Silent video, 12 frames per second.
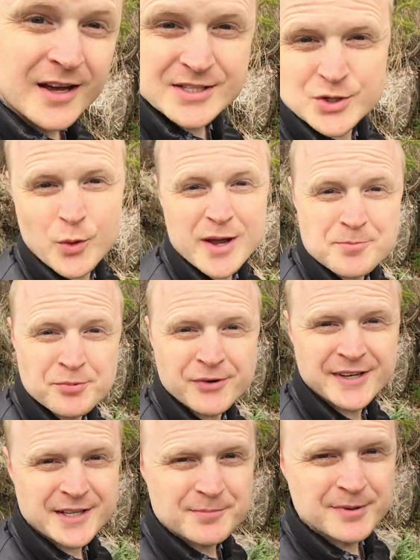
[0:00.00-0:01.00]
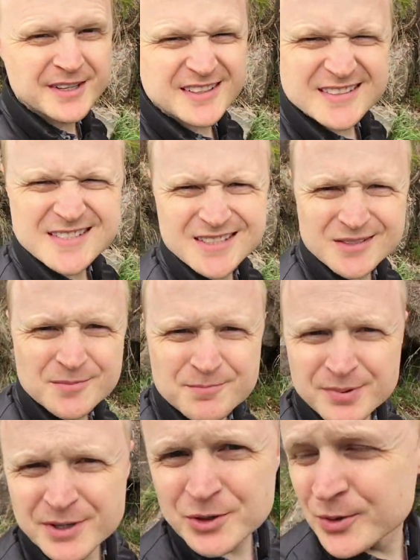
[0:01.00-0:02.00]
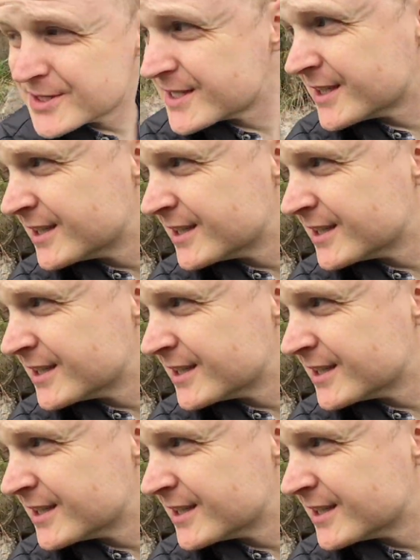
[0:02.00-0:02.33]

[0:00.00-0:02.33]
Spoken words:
It's quite pretty, but it's pretty noisy.